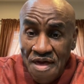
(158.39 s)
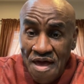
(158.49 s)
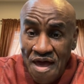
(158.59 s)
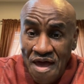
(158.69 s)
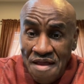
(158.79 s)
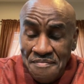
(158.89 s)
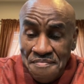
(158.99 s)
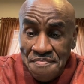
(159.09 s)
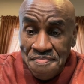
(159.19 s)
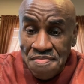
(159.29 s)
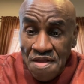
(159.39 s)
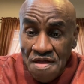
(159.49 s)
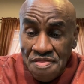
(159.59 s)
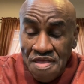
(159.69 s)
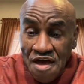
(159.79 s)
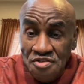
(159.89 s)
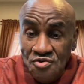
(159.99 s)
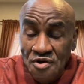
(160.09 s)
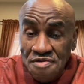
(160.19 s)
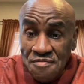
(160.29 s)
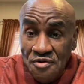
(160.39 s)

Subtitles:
and they are doing some